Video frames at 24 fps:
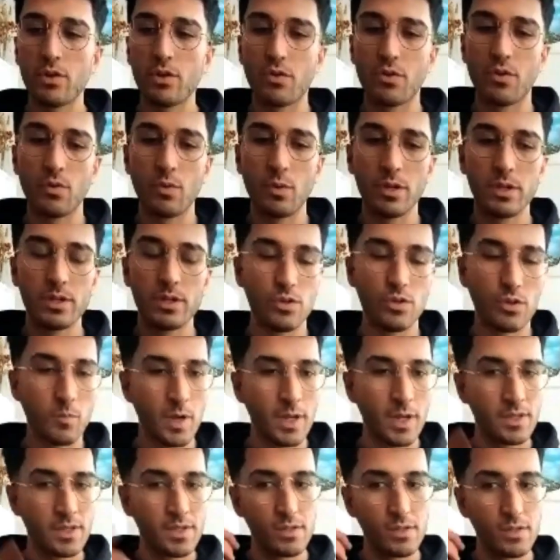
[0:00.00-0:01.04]
Your
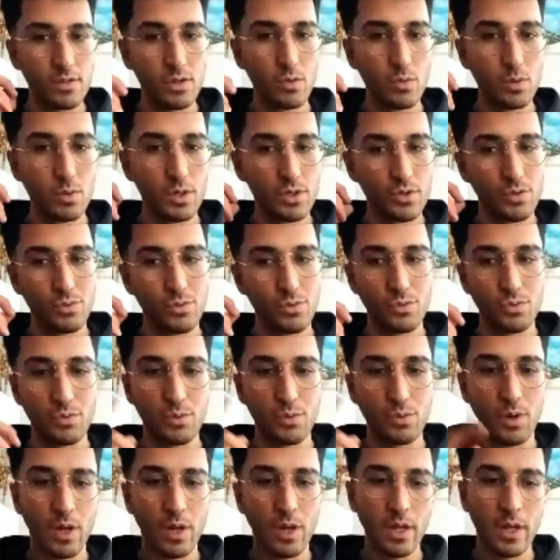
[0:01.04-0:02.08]
mindset is always
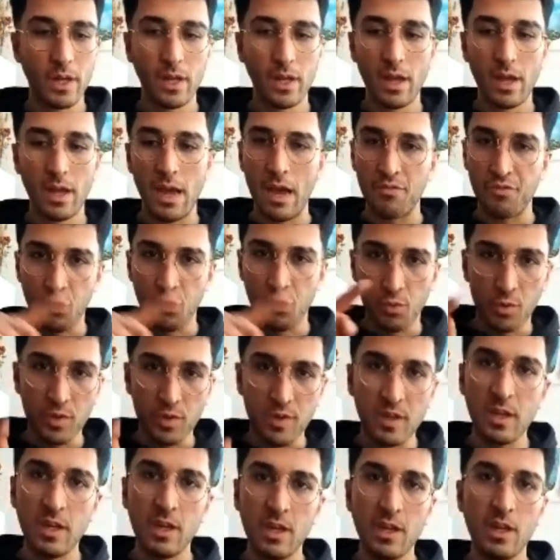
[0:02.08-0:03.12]
to have your
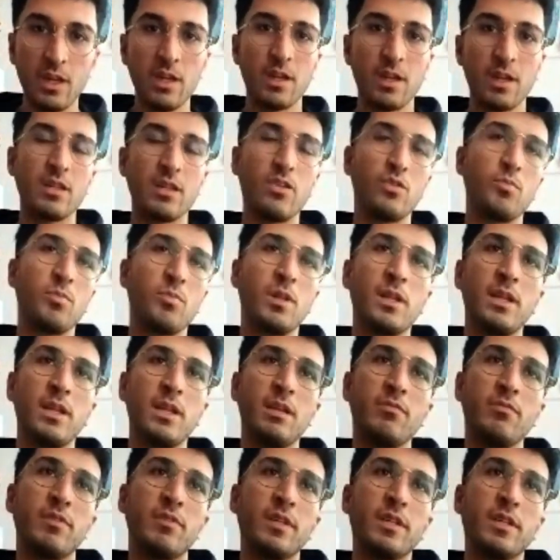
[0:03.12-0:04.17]
routine, and you
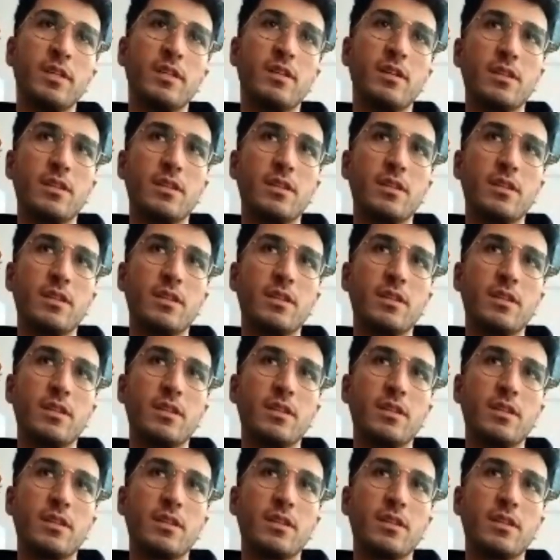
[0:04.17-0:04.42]
believe in